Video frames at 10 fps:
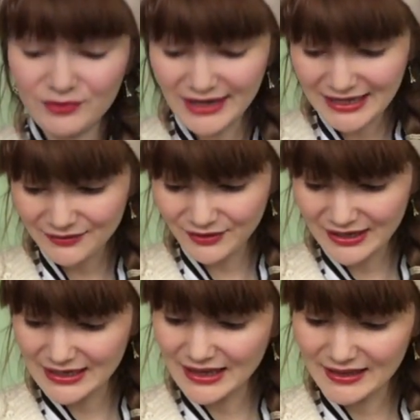really,
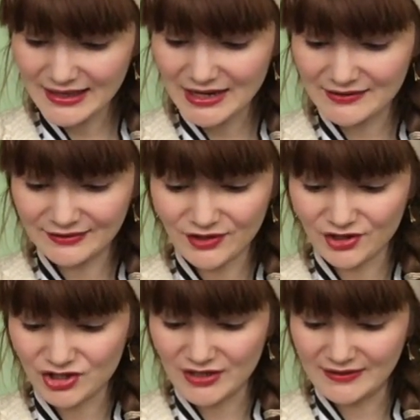really clear
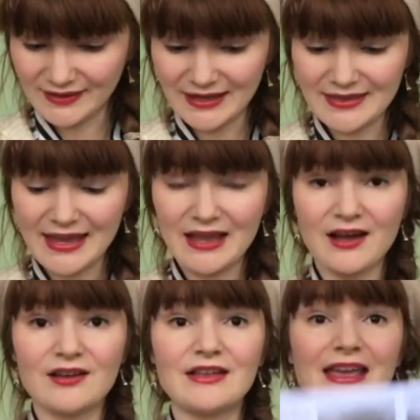instructions, and they are